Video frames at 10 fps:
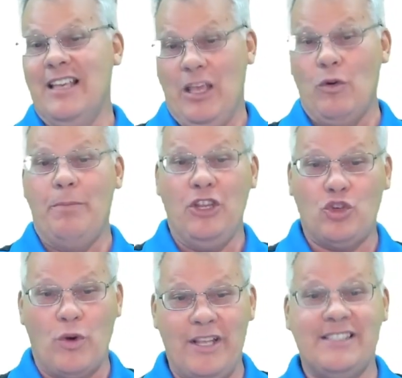It would be
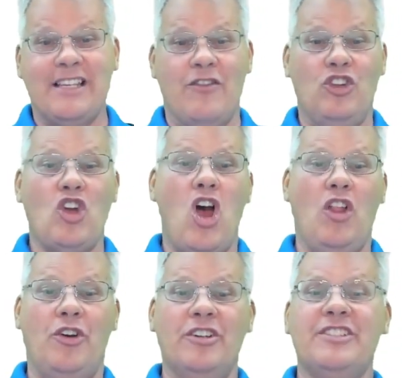
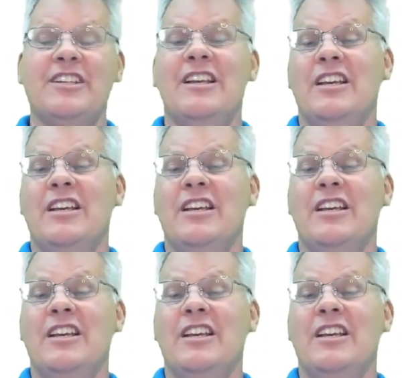$27.